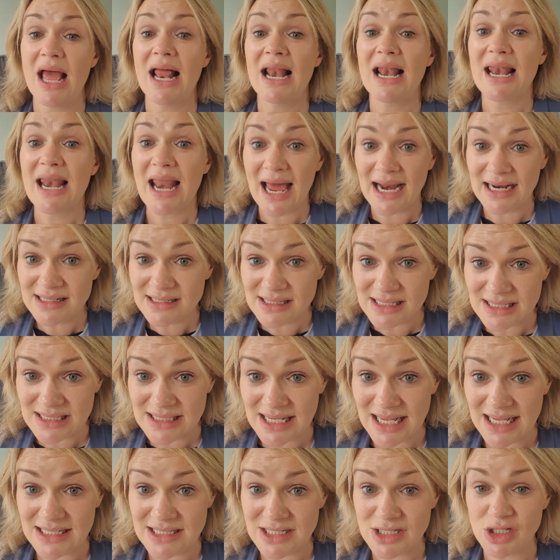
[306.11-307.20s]
Let us
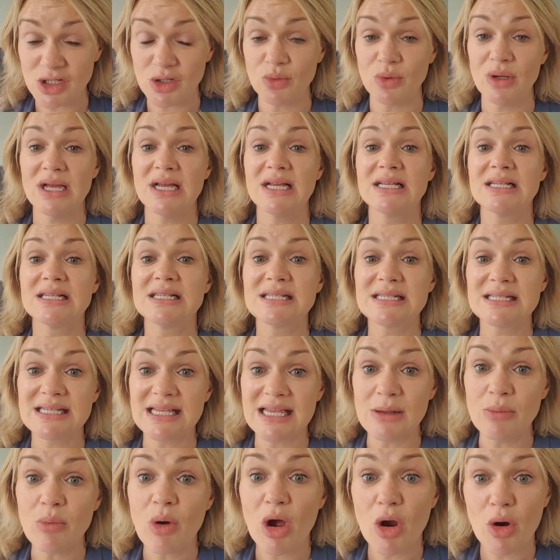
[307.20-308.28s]
assess you,
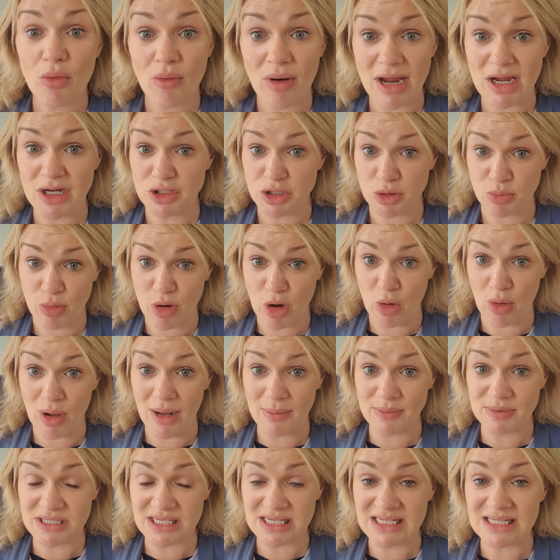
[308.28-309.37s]
see what grade your
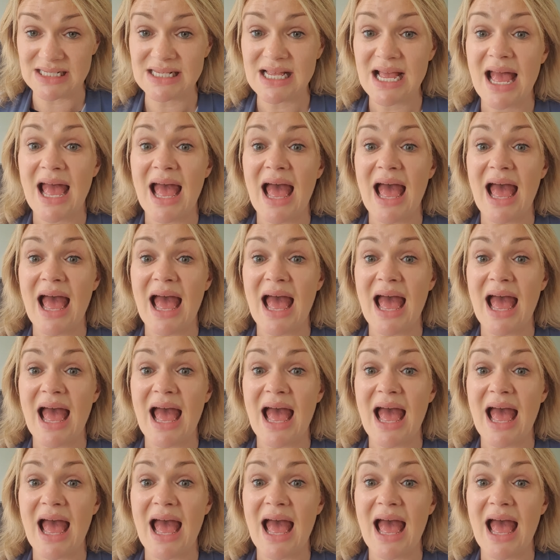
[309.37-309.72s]
prolapse is,